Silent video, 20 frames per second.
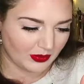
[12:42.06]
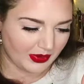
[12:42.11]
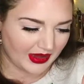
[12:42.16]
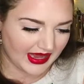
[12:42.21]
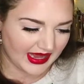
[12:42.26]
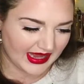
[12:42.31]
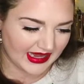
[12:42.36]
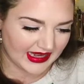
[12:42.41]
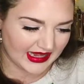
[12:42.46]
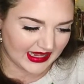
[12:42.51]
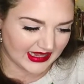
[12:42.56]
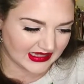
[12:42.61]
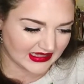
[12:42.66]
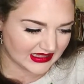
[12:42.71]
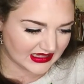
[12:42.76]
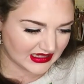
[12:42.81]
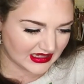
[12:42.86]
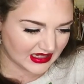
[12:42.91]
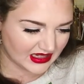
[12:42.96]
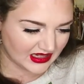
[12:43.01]

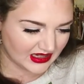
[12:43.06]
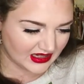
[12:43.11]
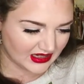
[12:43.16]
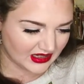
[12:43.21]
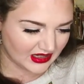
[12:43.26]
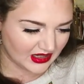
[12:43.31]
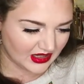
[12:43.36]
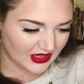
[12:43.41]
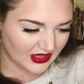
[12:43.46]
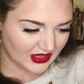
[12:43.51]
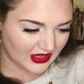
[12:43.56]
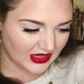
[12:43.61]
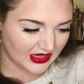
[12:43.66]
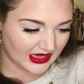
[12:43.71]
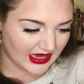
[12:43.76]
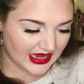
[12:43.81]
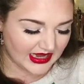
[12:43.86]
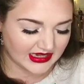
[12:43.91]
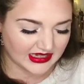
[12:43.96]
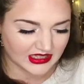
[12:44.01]
Palette.
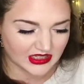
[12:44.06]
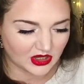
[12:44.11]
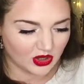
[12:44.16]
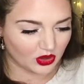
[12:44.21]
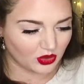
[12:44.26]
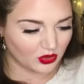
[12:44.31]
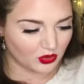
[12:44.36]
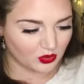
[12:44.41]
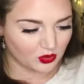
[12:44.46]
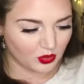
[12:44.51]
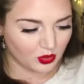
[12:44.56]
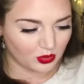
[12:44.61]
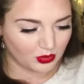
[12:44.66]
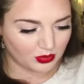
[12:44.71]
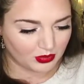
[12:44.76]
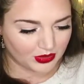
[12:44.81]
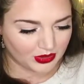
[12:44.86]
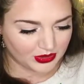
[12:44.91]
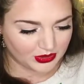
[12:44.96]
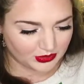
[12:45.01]
And it's got
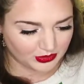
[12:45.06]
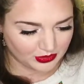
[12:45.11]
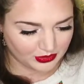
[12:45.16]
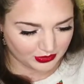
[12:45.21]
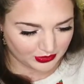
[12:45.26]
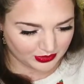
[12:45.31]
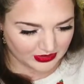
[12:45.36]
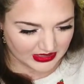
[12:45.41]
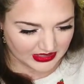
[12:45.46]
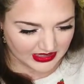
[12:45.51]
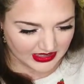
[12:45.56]
warm neutrals in